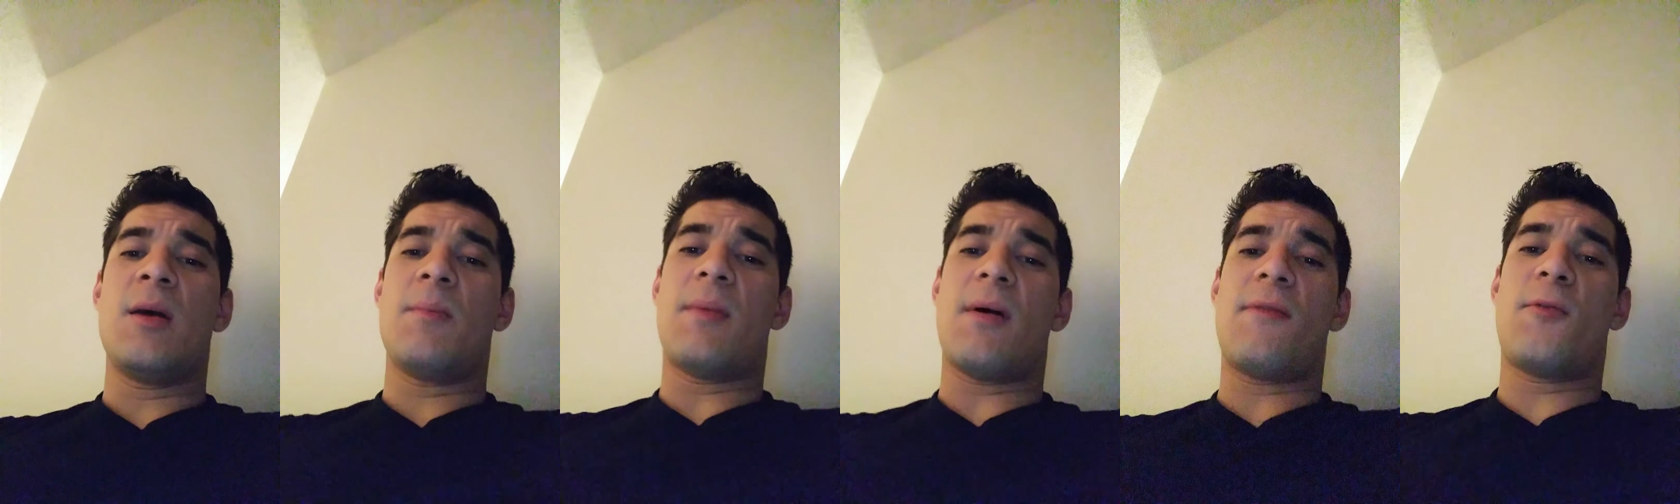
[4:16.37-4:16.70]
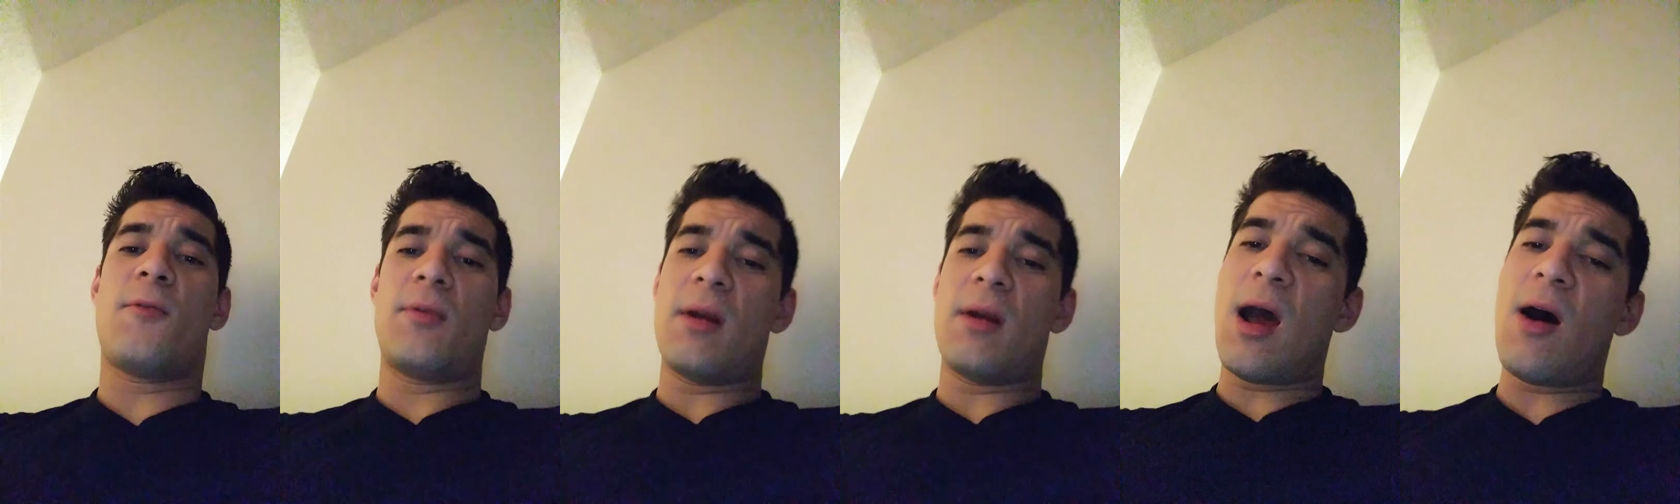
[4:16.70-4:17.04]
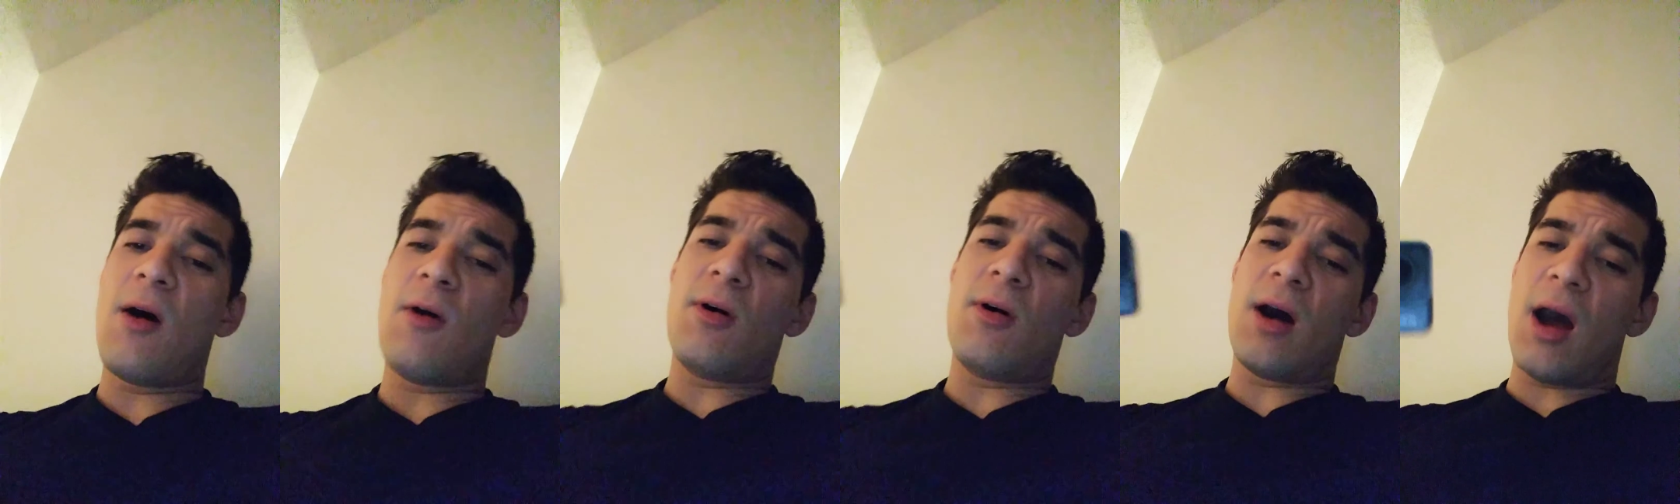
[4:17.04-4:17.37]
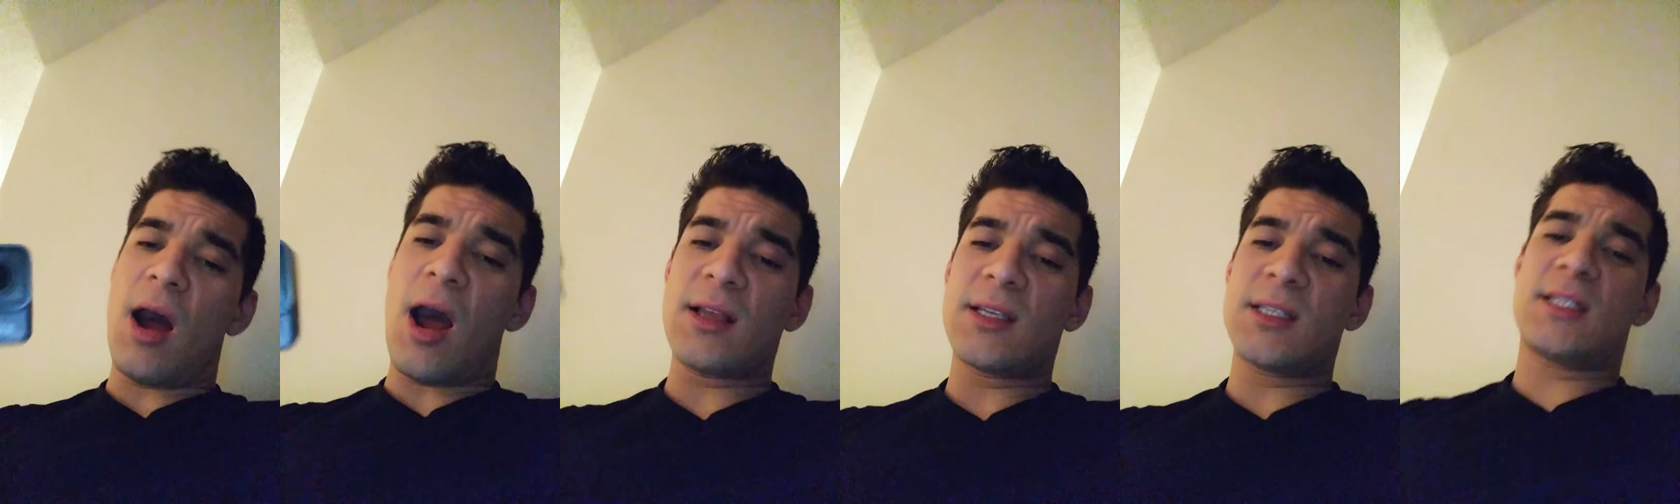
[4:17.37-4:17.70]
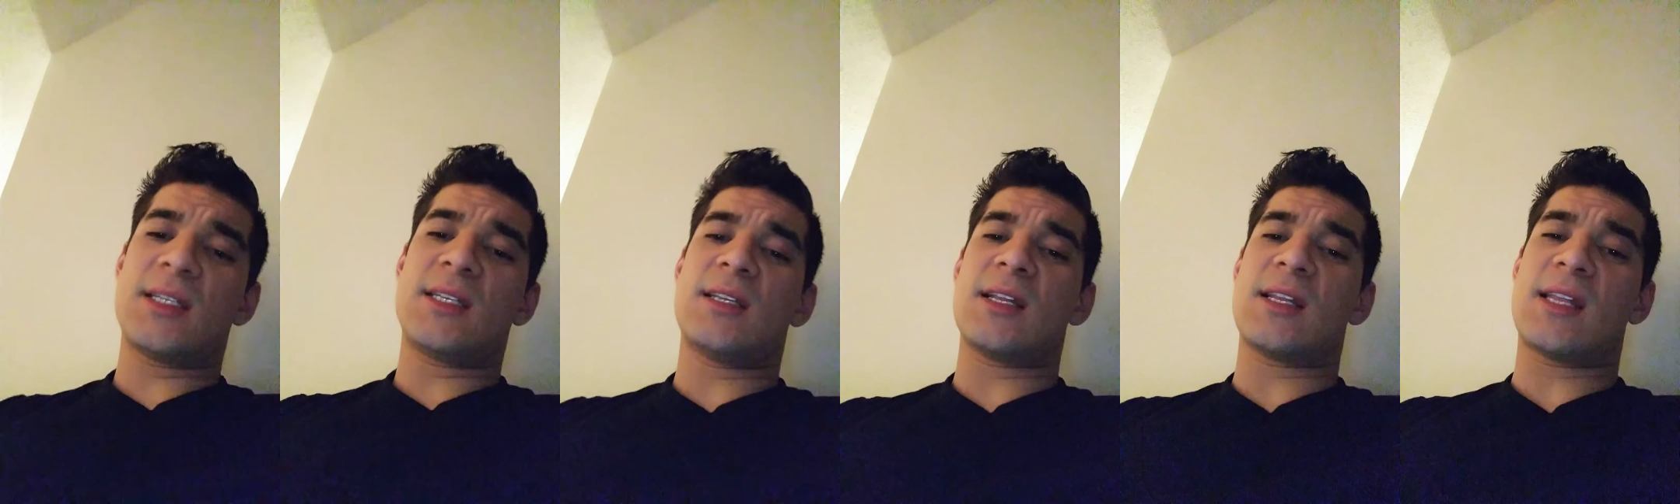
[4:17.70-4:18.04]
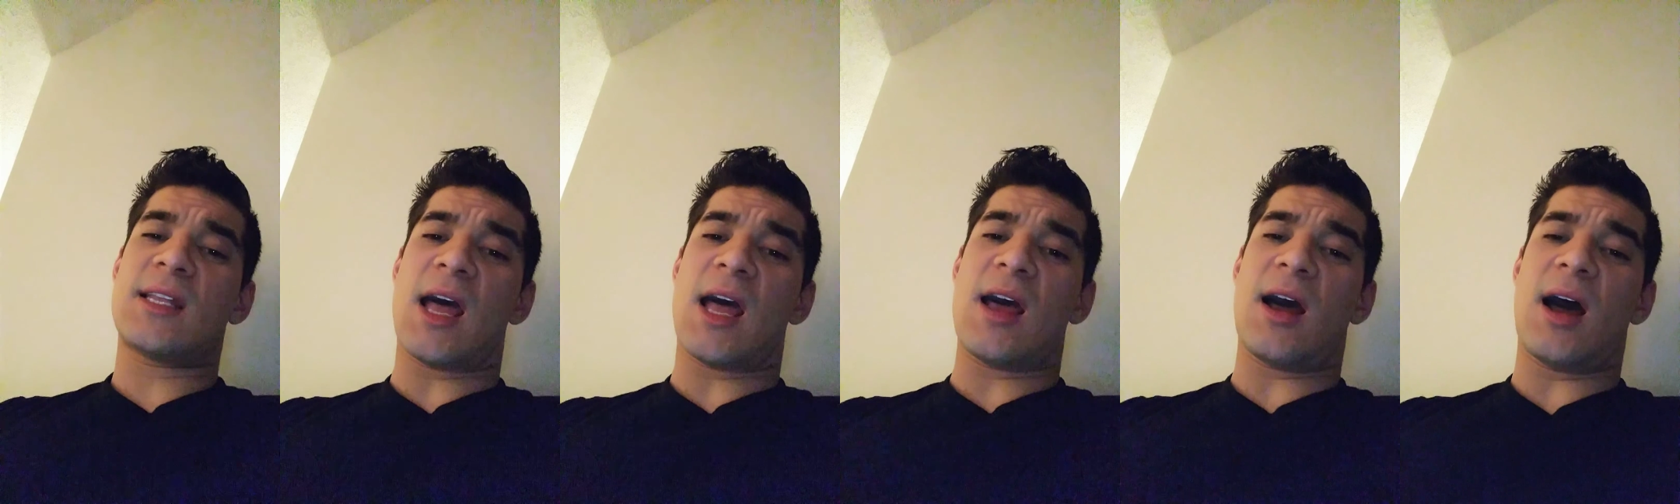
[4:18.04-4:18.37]
But for now, as
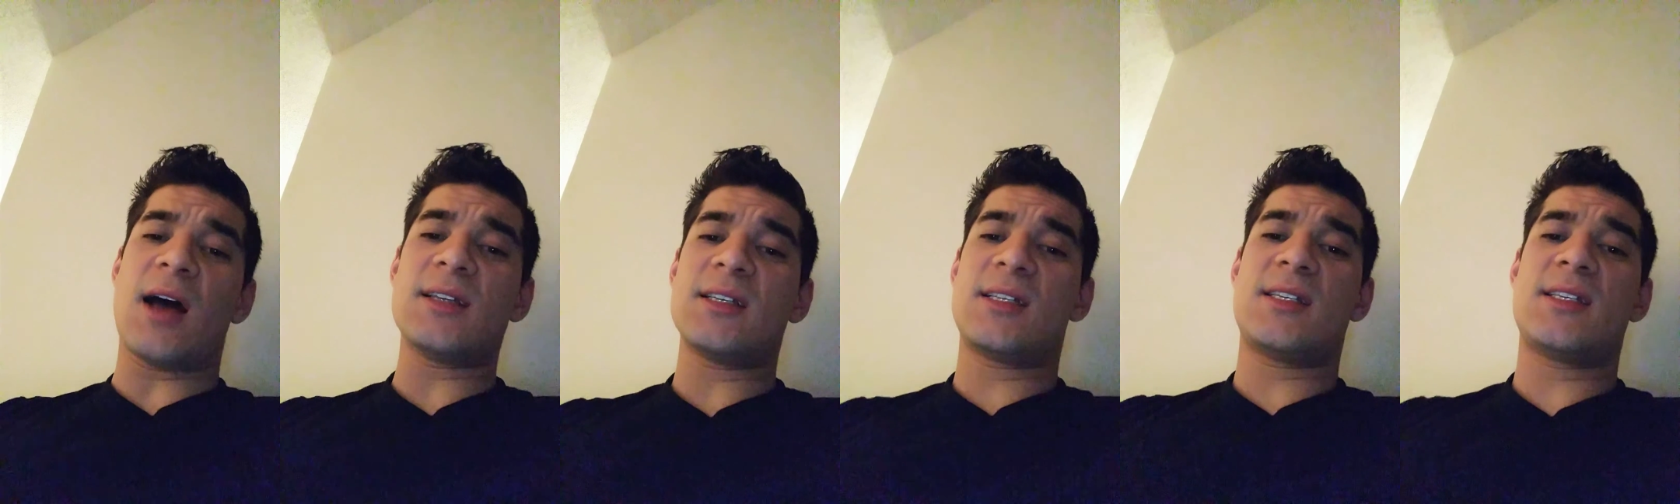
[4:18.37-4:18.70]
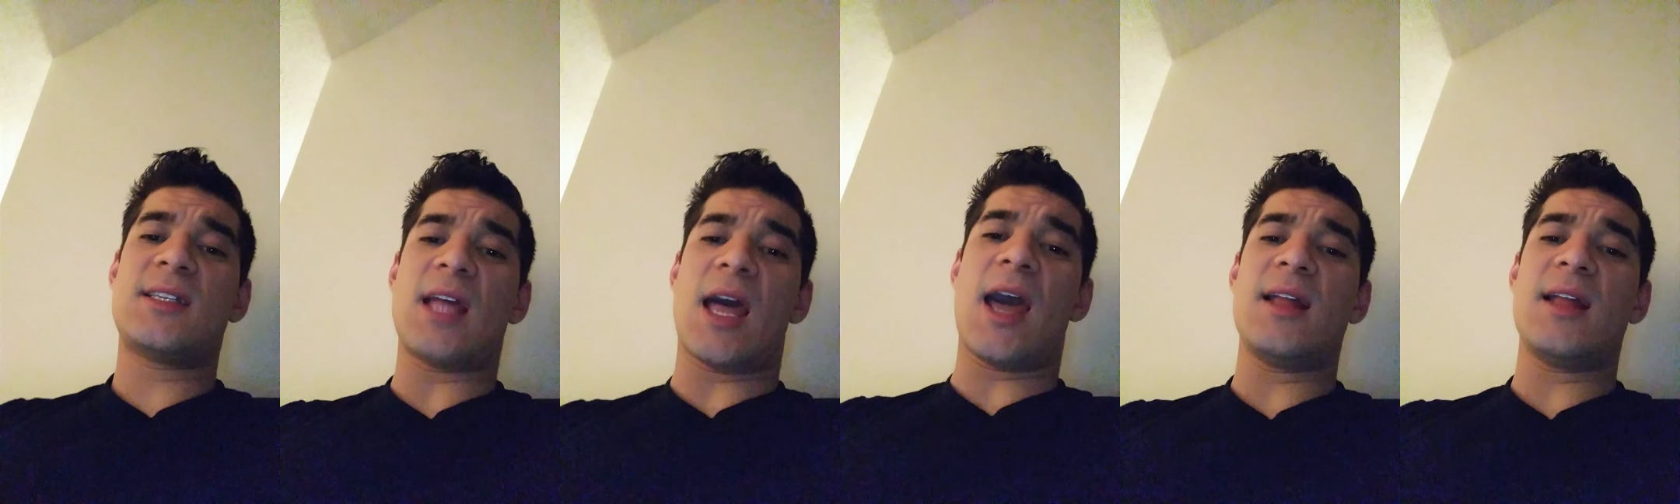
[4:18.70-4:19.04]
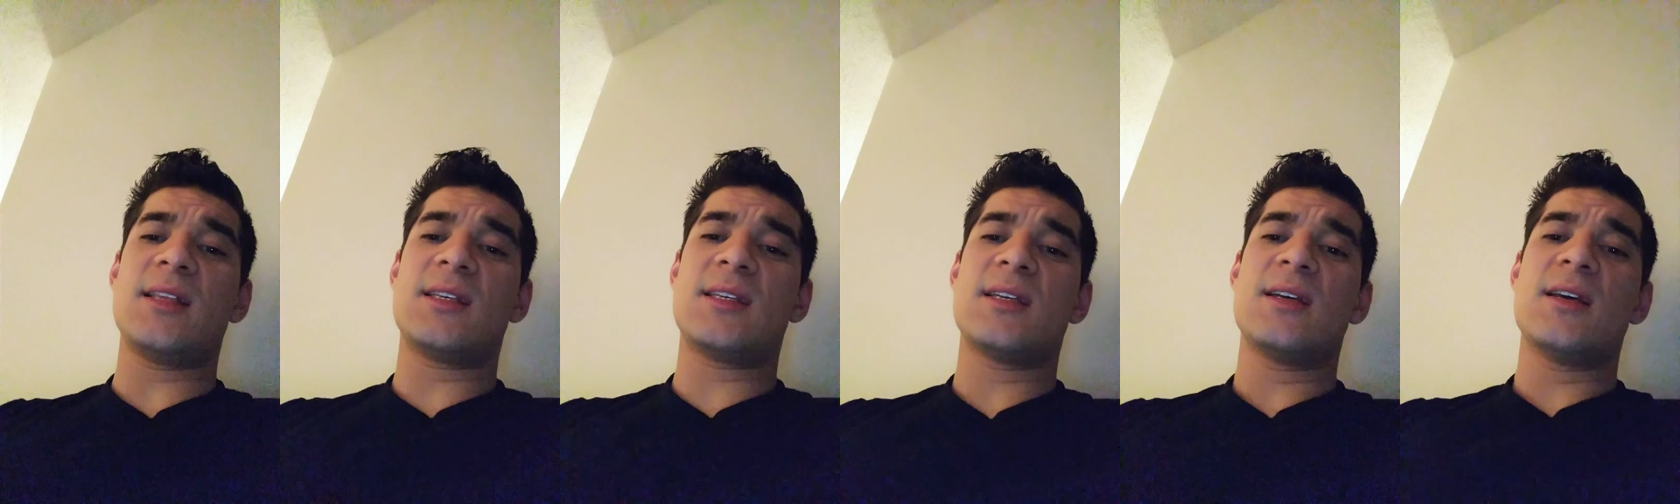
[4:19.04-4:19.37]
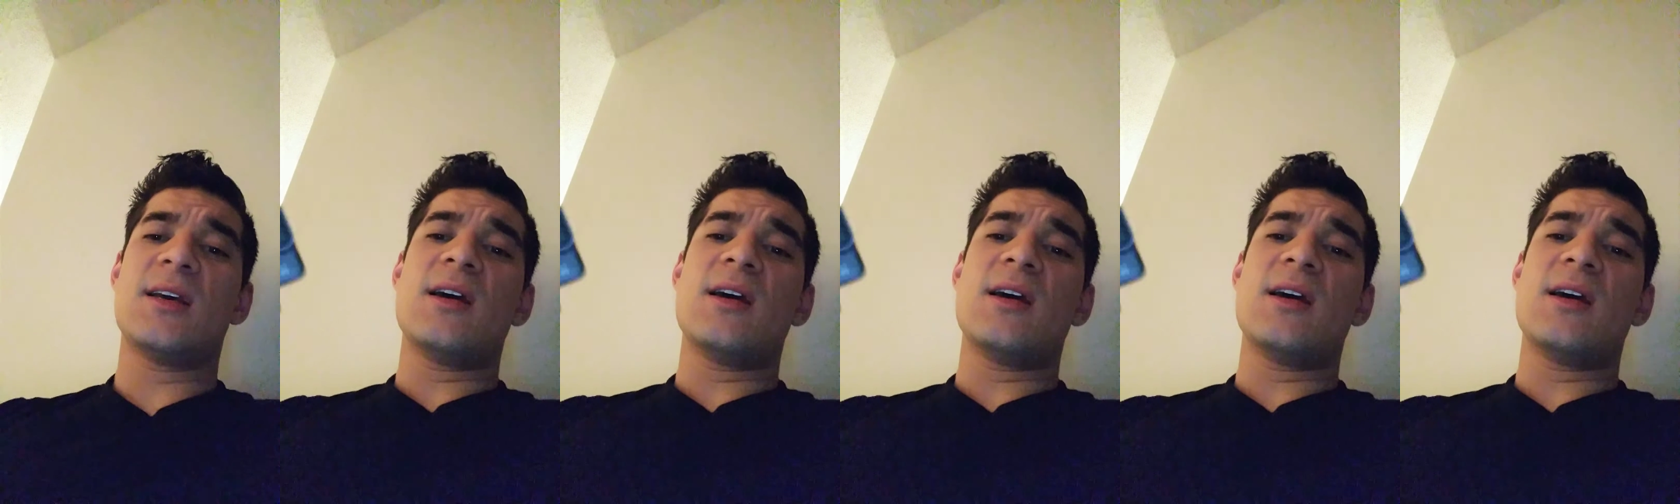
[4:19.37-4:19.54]
it stands,